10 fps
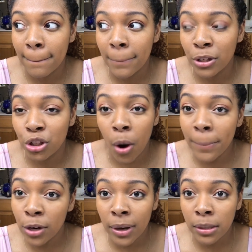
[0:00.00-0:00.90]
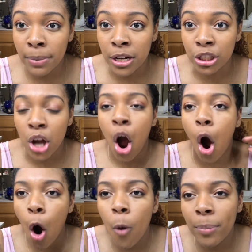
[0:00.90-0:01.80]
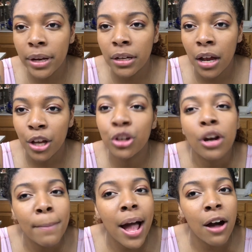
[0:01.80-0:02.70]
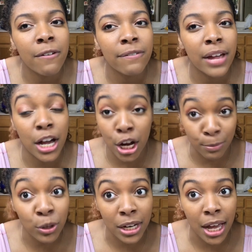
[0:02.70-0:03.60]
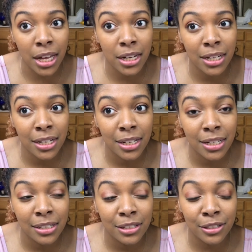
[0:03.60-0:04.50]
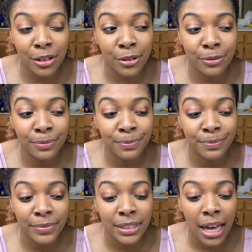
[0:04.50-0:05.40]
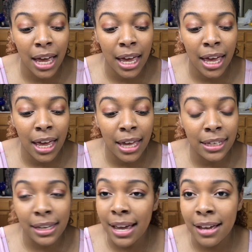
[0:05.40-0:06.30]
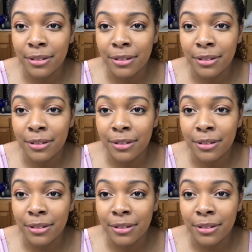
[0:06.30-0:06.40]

Don't beat around the bush. Open your mouth and communicate. So, yeah.